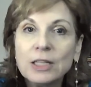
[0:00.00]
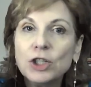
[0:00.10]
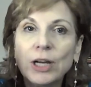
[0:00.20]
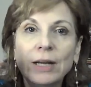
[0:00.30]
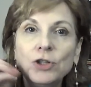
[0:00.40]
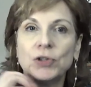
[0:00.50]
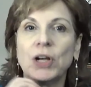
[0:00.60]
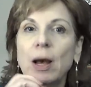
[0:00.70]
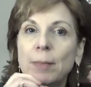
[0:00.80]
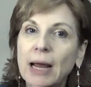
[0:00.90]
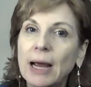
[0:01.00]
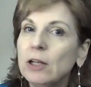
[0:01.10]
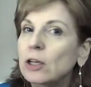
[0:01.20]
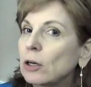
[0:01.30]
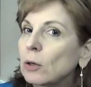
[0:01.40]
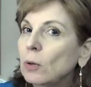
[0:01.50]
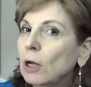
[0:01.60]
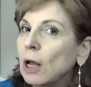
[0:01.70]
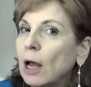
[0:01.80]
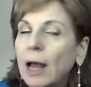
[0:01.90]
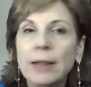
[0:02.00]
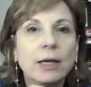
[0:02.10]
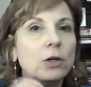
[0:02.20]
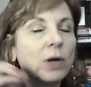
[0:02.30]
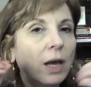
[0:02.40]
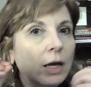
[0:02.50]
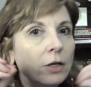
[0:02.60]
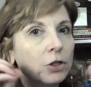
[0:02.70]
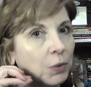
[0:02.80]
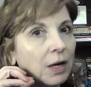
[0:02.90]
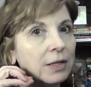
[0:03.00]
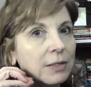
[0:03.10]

that change is coming at you and that you can't